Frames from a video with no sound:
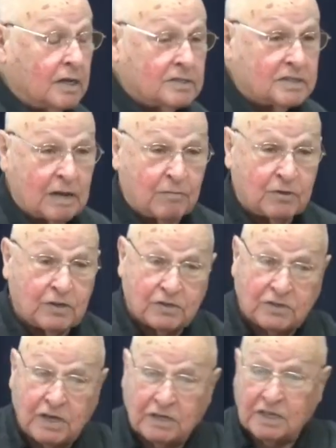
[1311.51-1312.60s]
Some of these
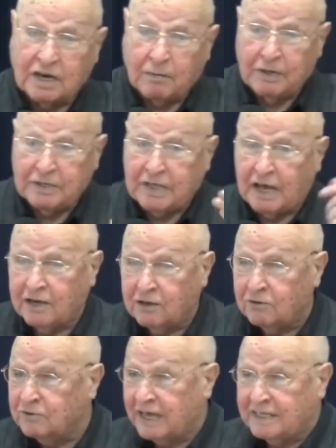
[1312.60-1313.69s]
things that I've been telling
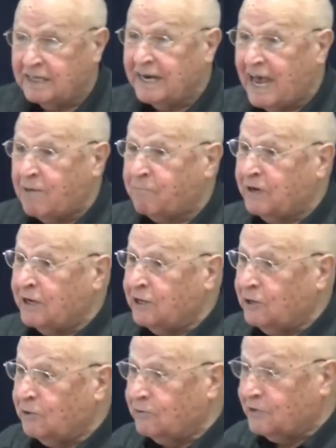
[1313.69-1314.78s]
you, they didn't happen in
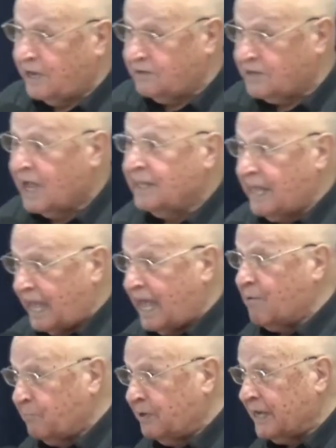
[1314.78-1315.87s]
the old days. They
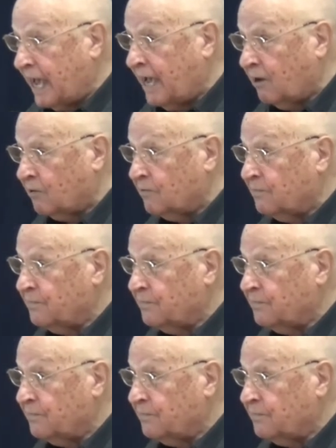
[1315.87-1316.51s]
happen now.